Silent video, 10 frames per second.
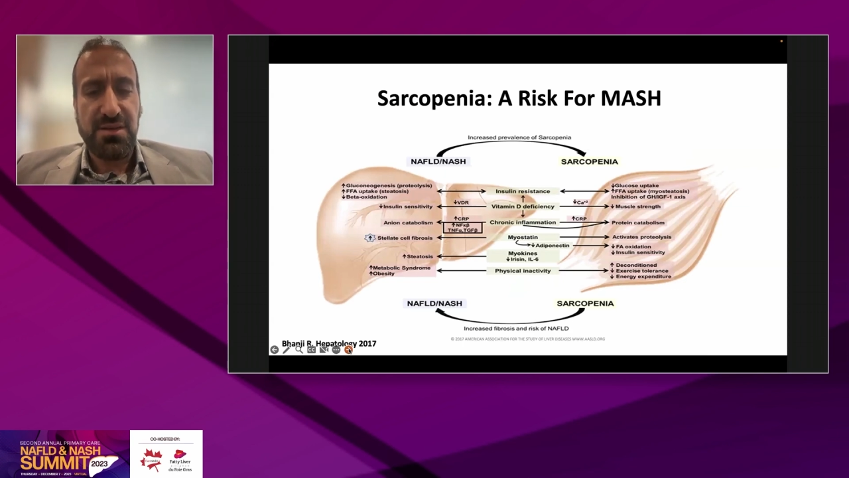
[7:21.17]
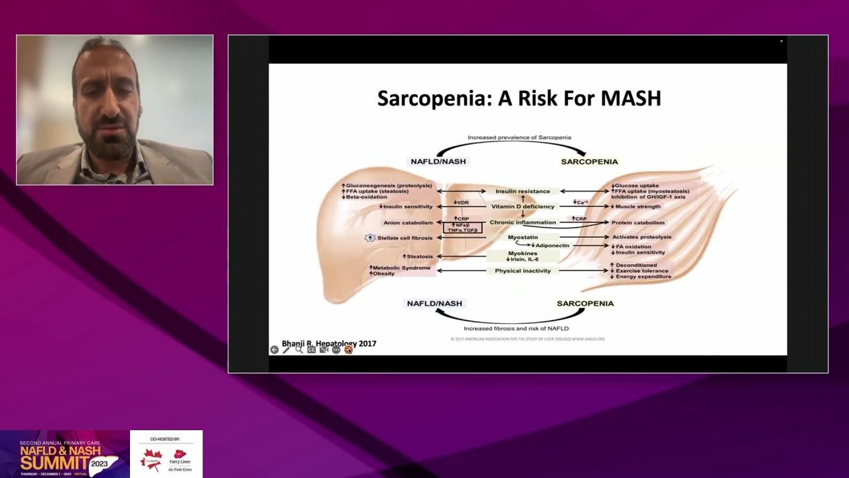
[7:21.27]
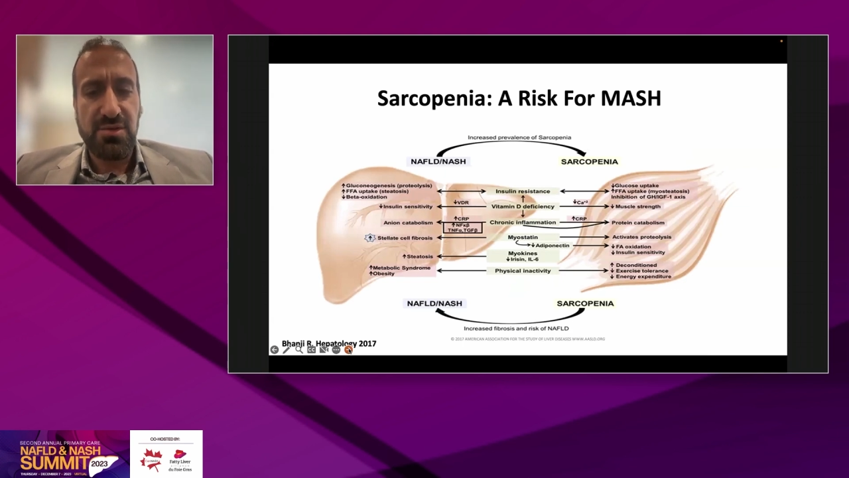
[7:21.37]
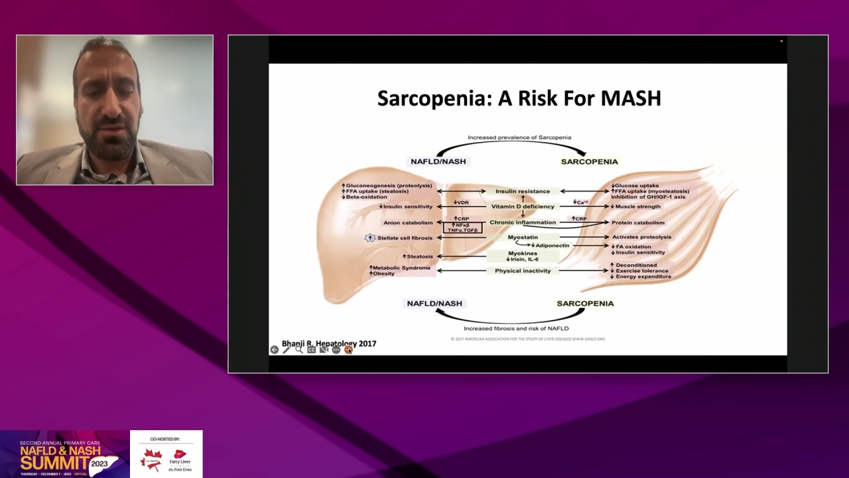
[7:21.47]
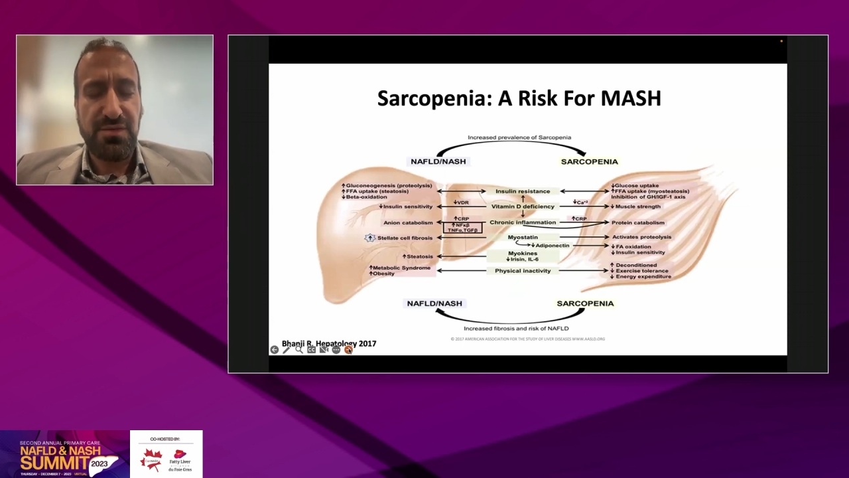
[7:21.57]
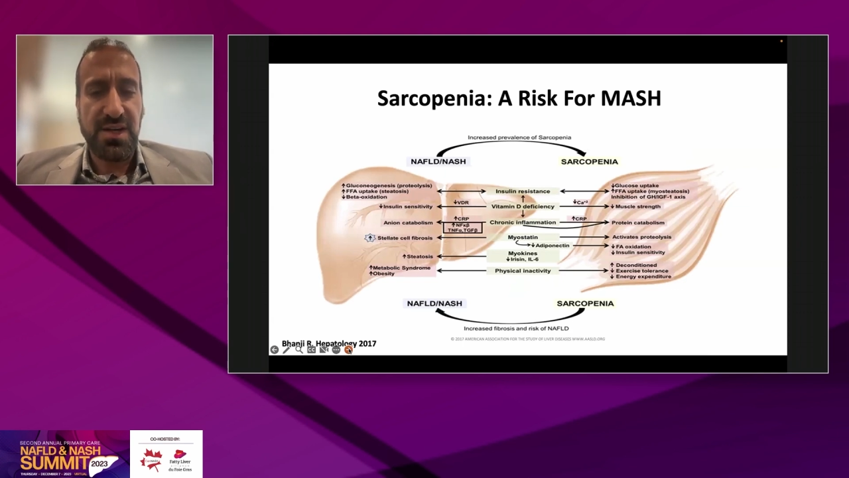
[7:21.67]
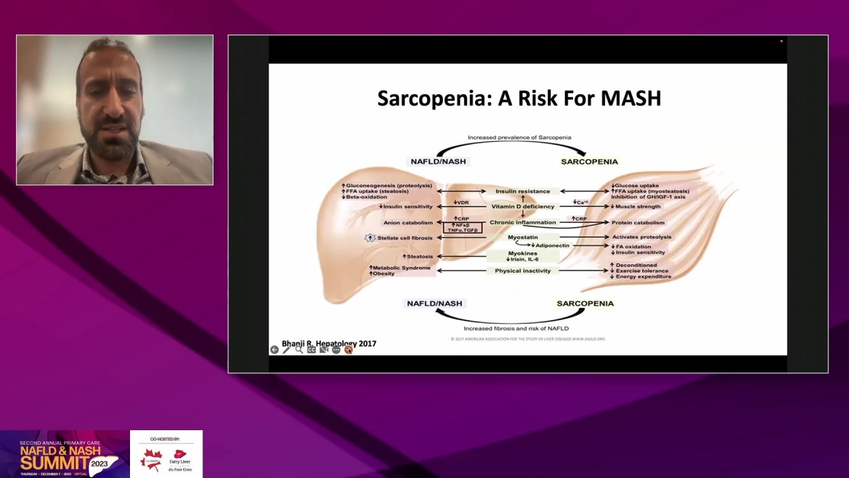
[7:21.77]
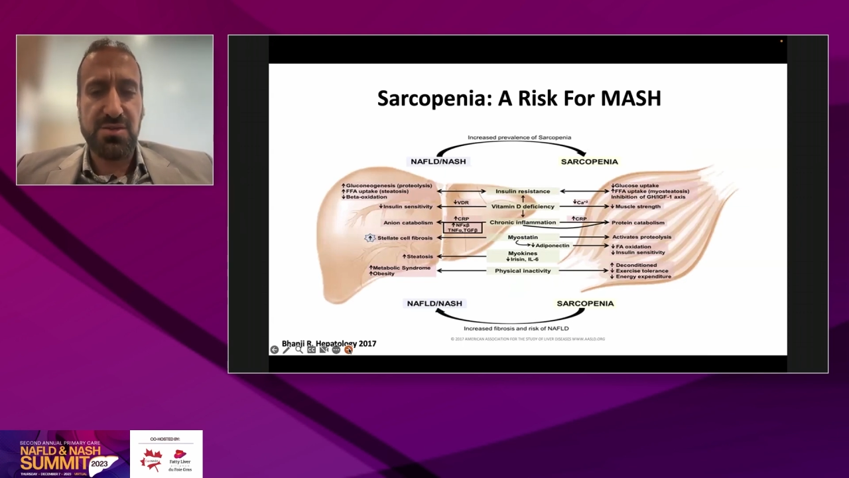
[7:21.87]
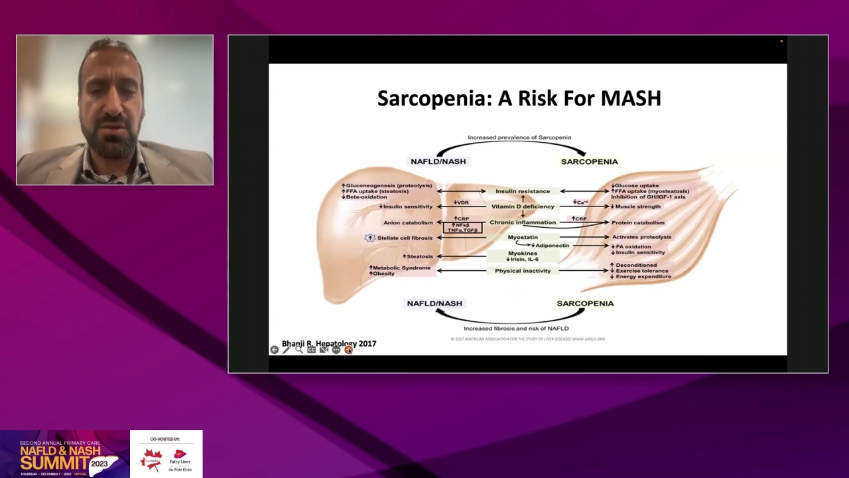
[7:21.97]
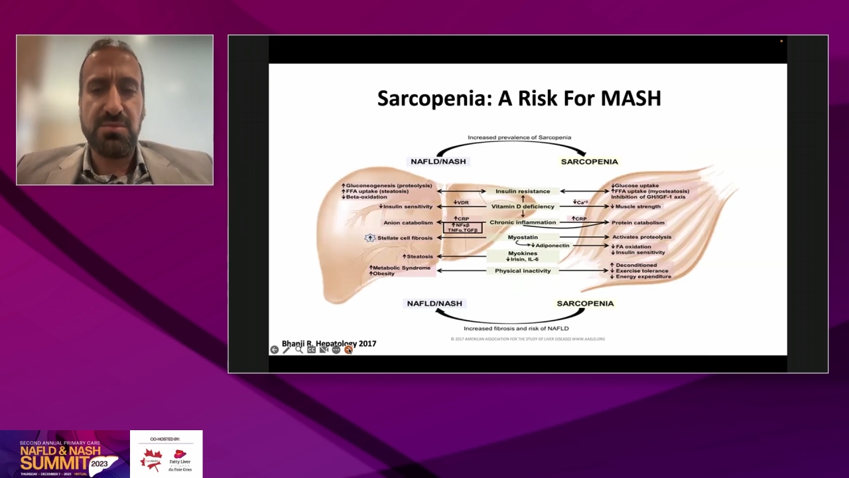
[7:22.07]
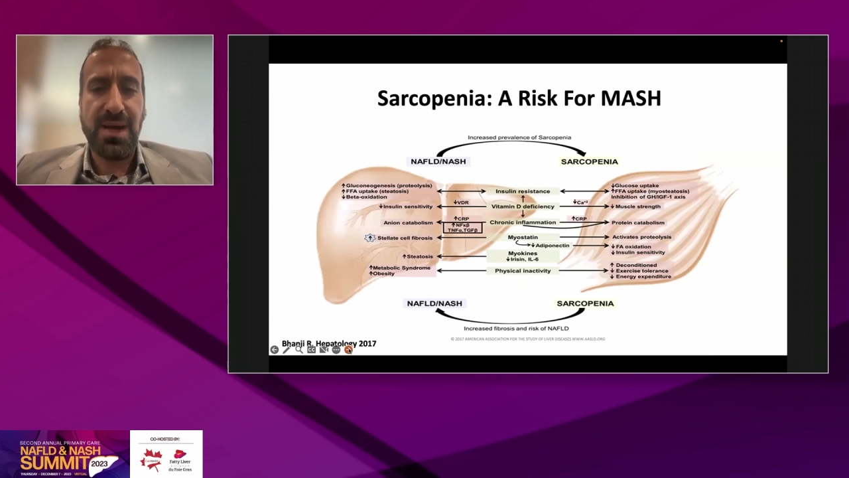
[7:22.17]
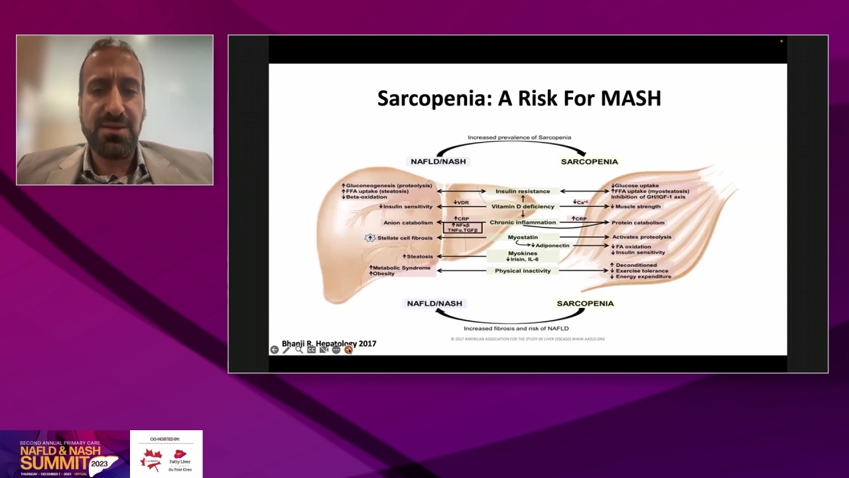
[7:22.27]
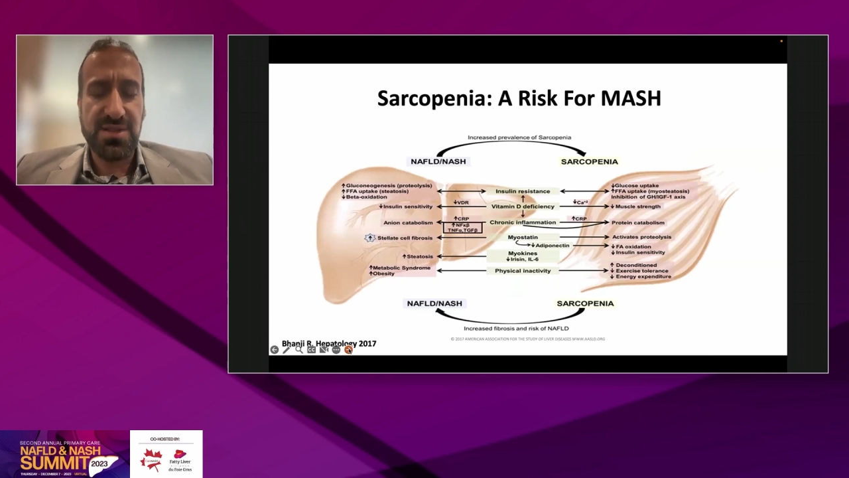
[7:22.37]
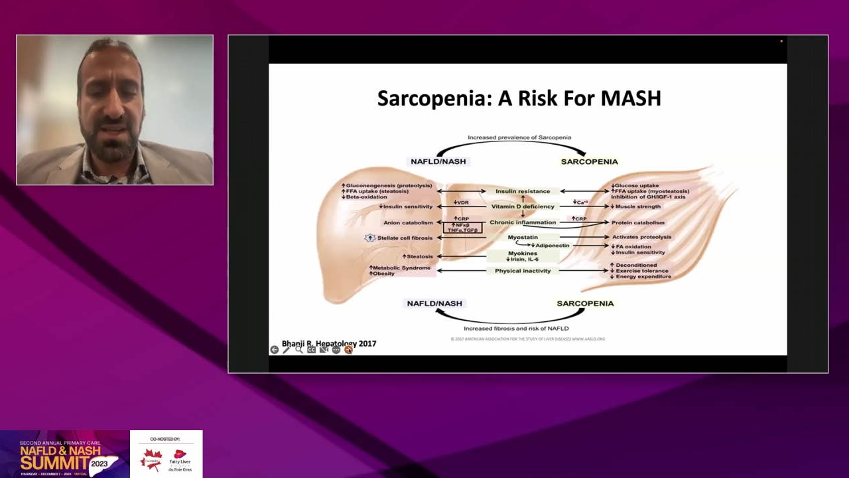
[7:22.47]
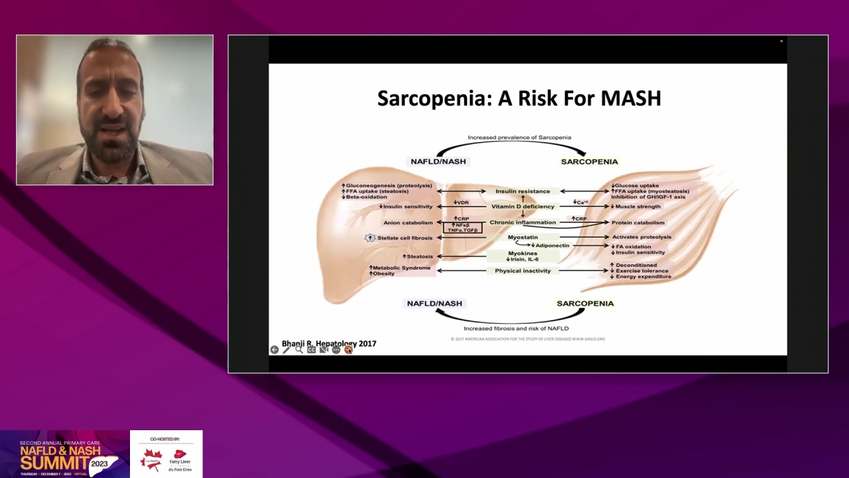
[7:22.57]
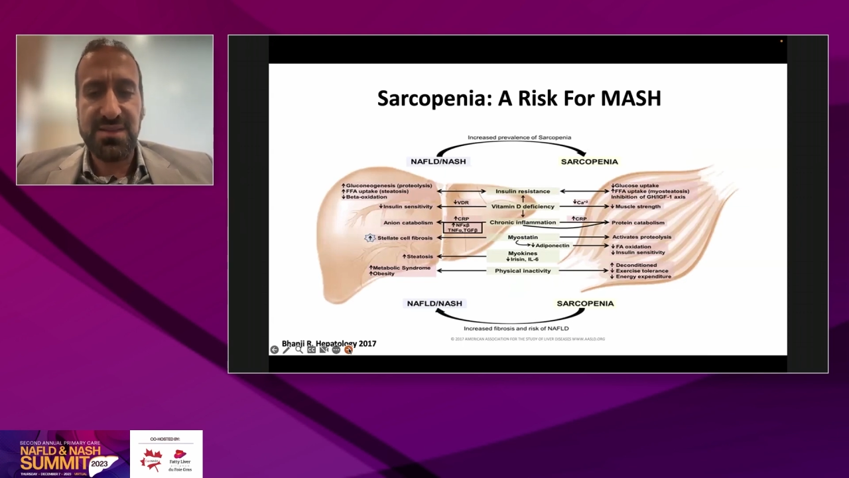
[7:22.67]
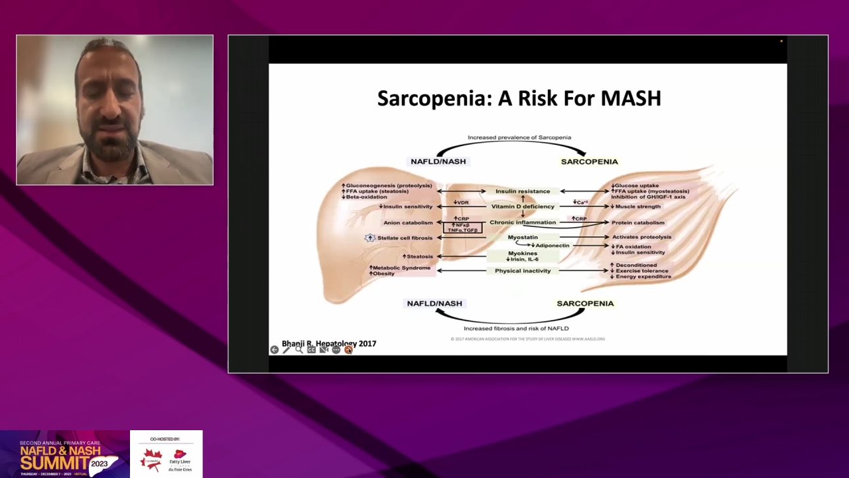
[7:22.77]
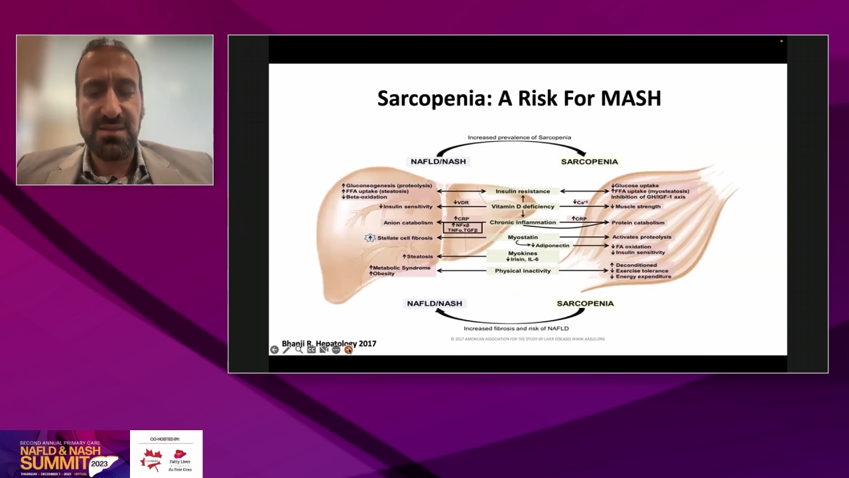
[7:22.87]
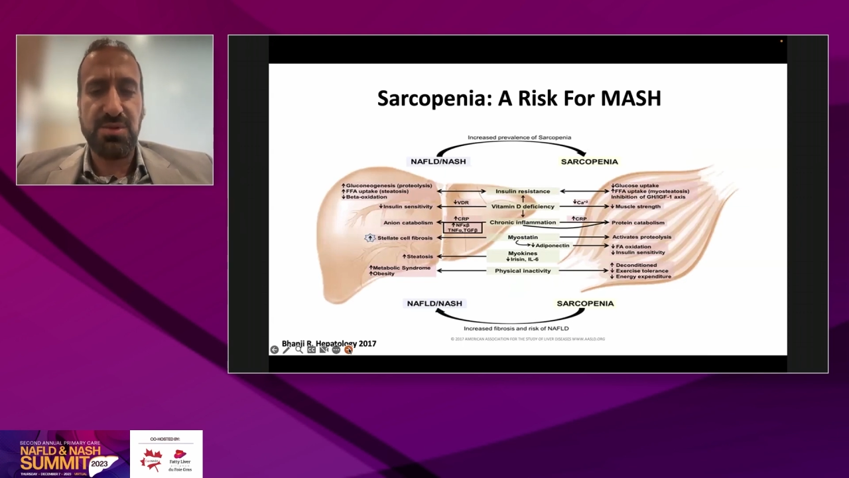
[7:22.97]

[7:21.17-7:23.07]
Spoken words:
through effects on myostatin,